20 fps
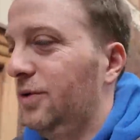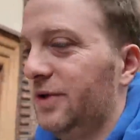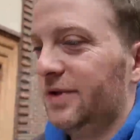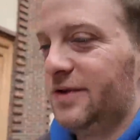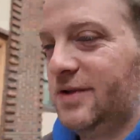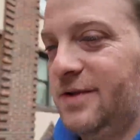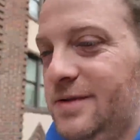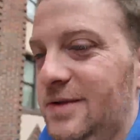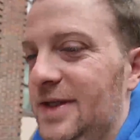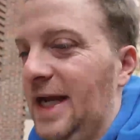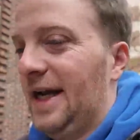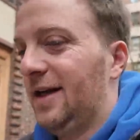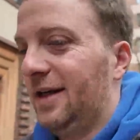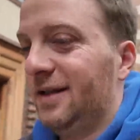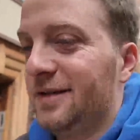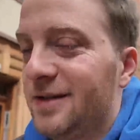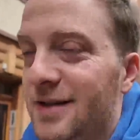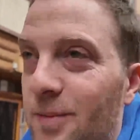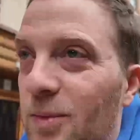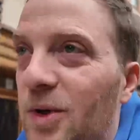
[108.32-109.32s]
who was
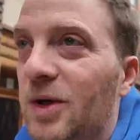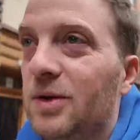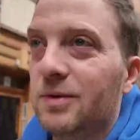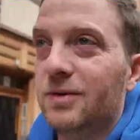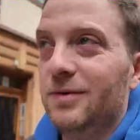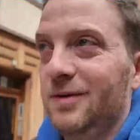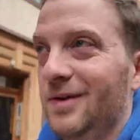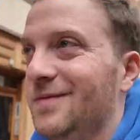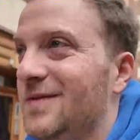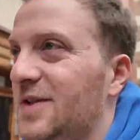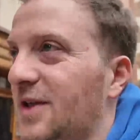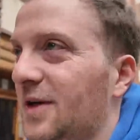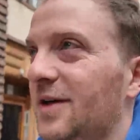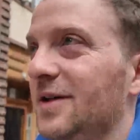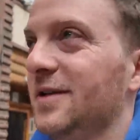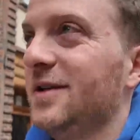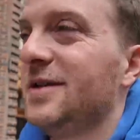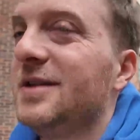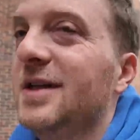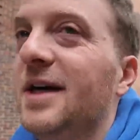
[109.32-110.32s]
dating someone who lived here
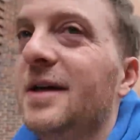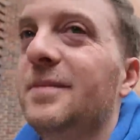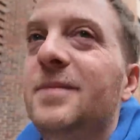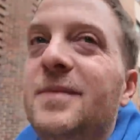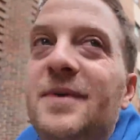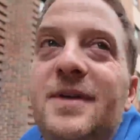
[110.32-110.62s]
at the time.